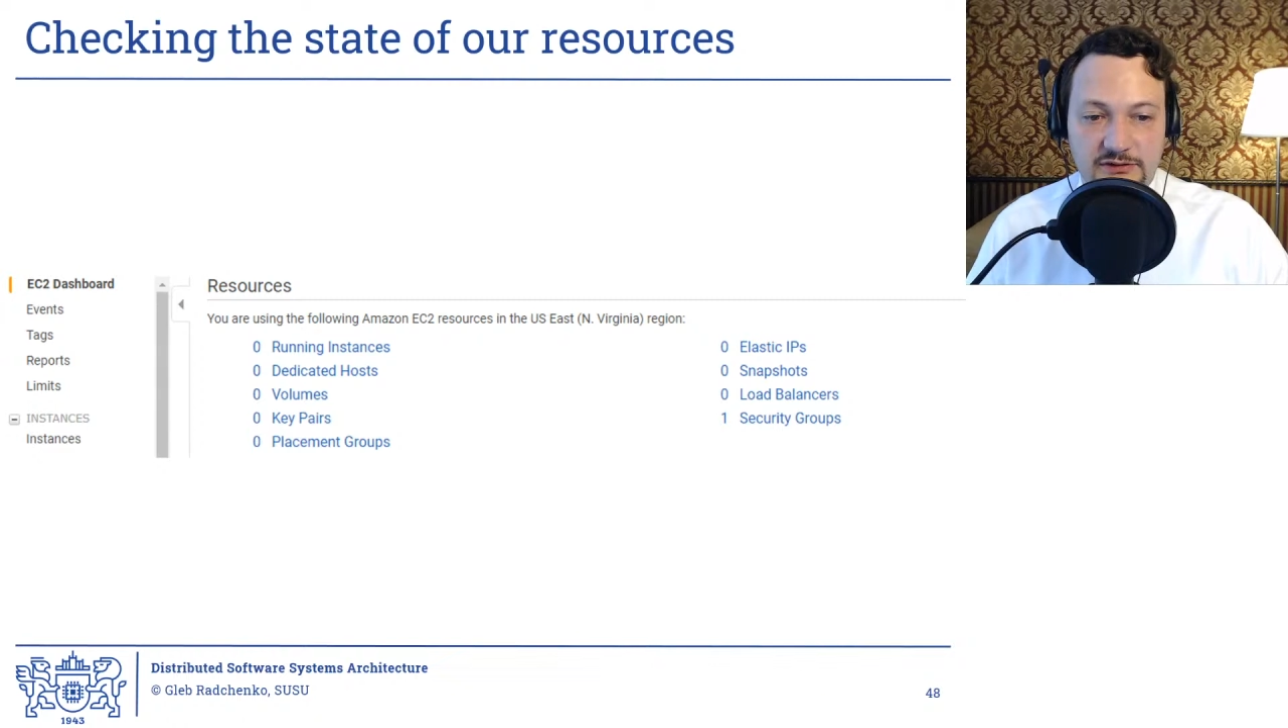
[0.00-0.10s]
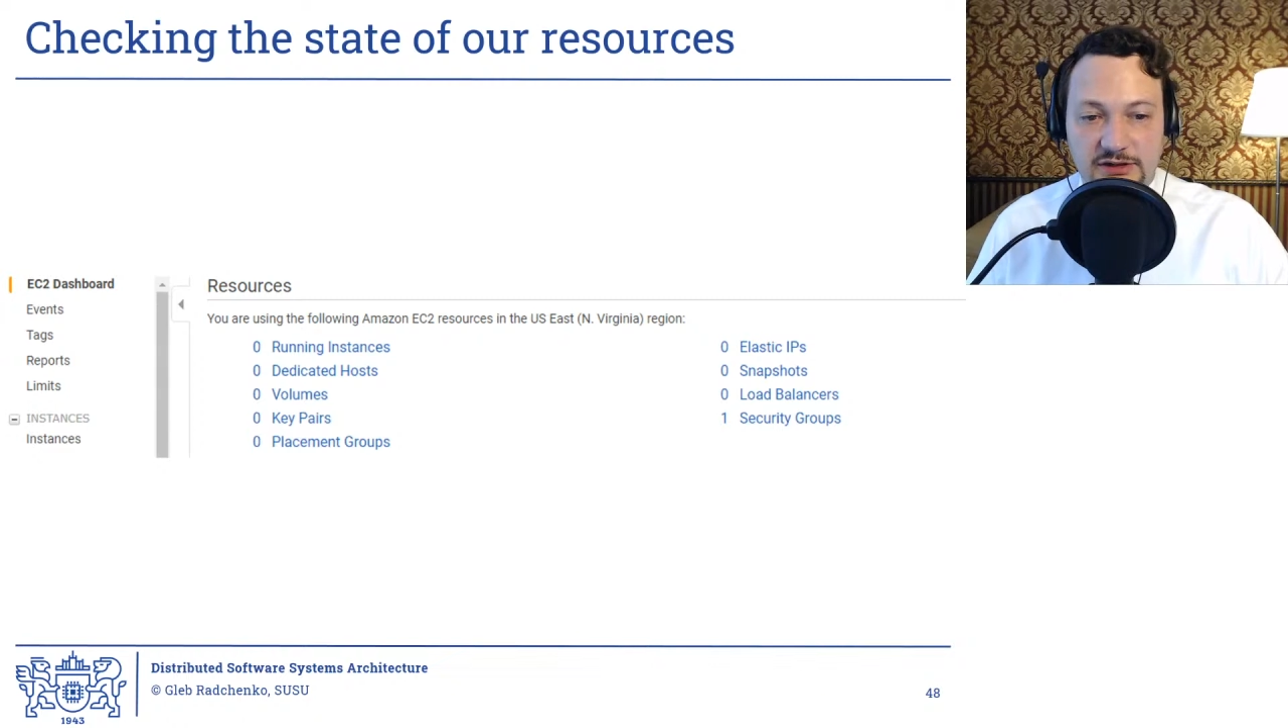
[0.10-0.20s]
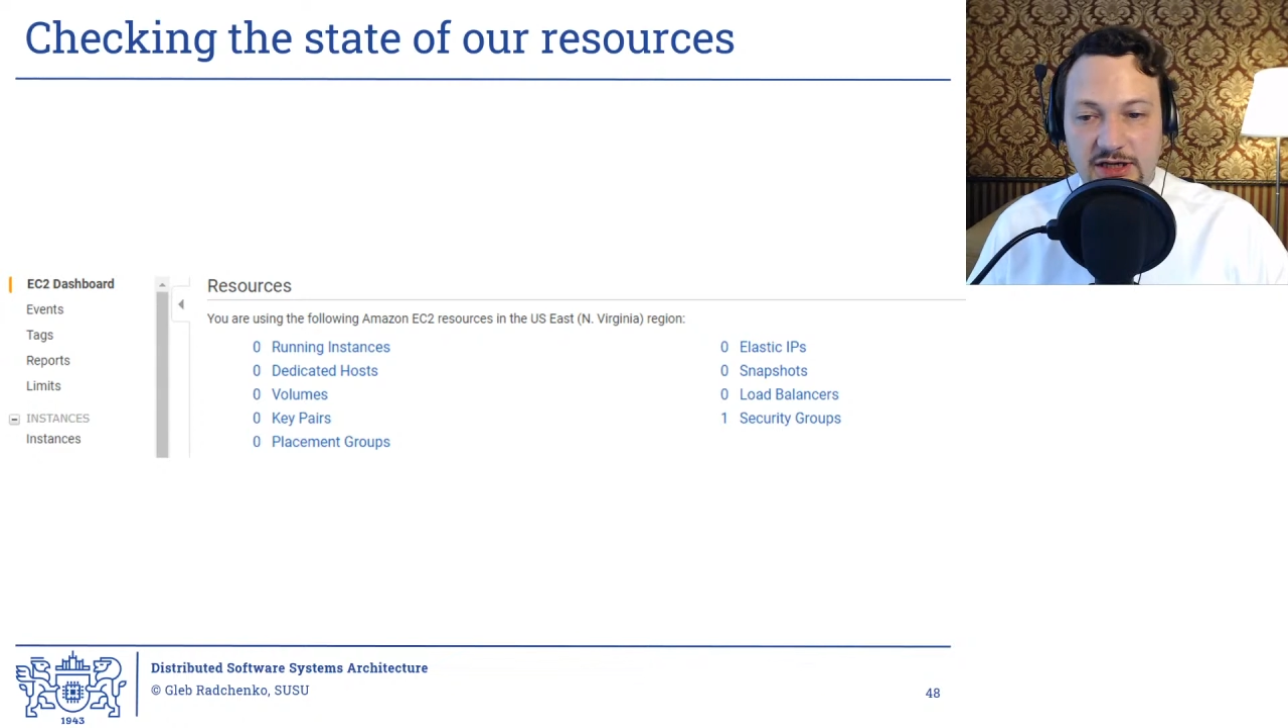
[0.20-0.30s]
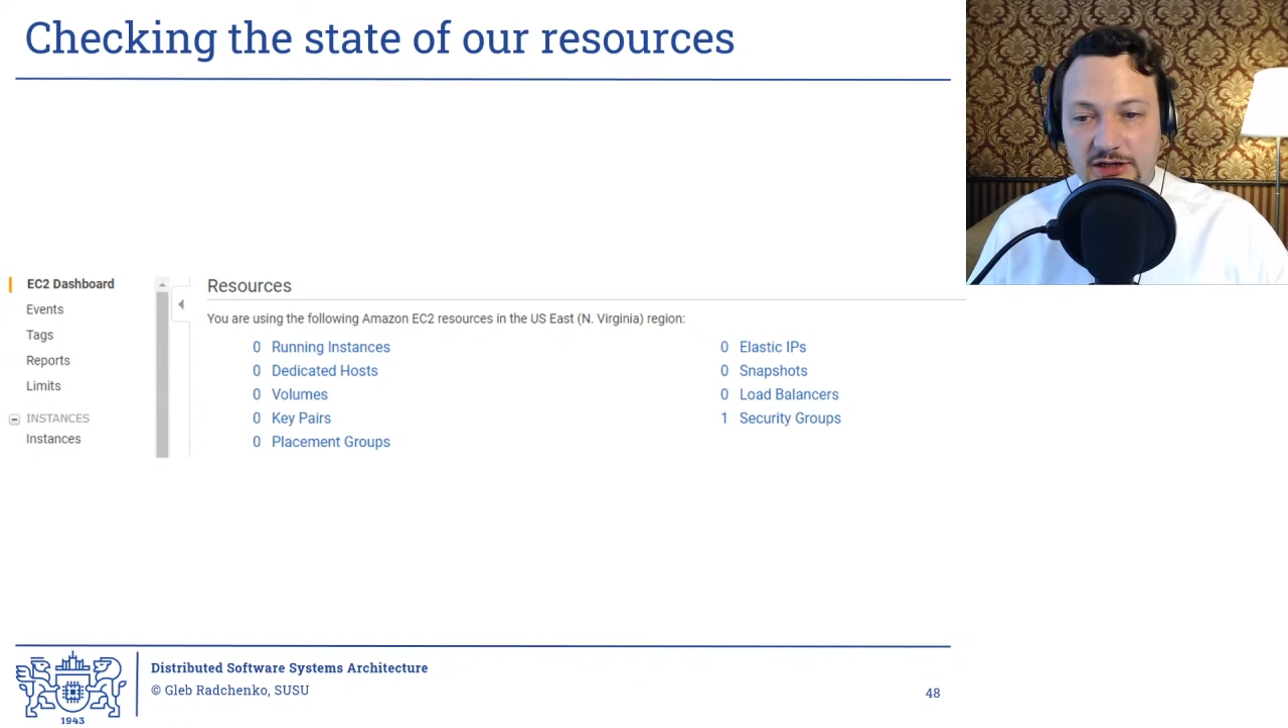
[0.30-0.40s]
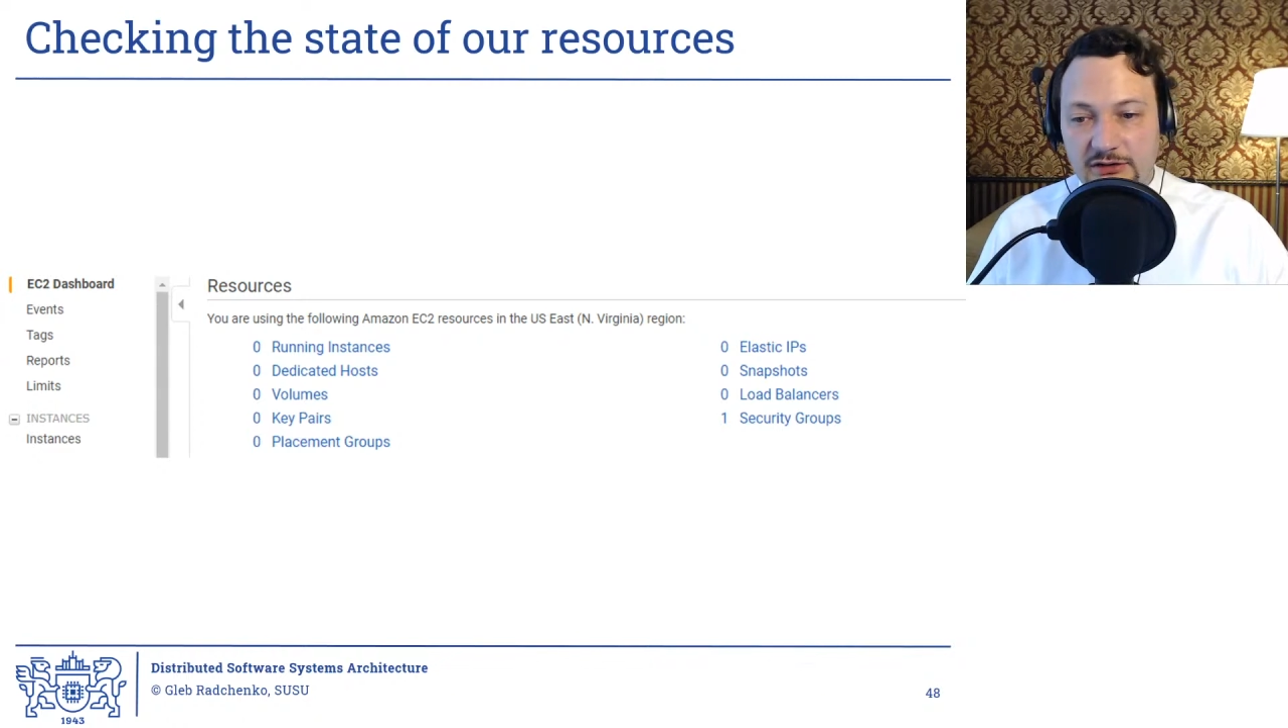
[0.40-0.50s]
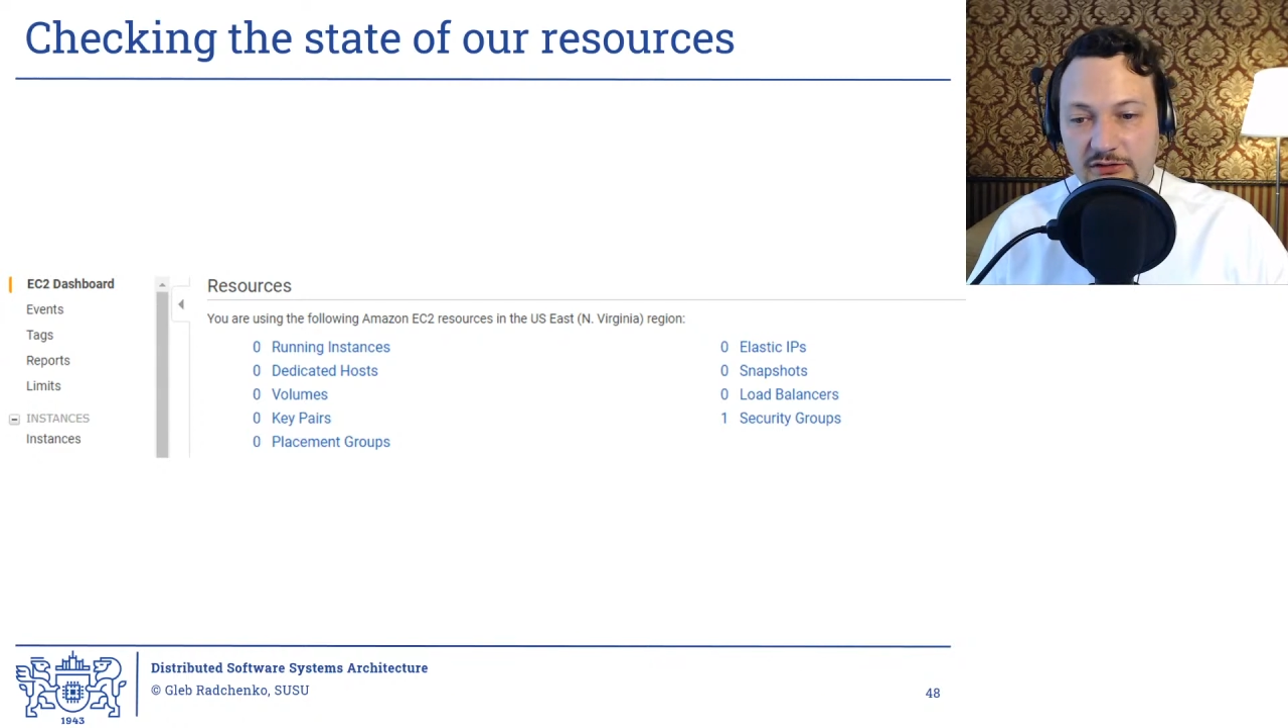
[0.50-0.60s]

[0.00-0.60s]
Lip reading: the end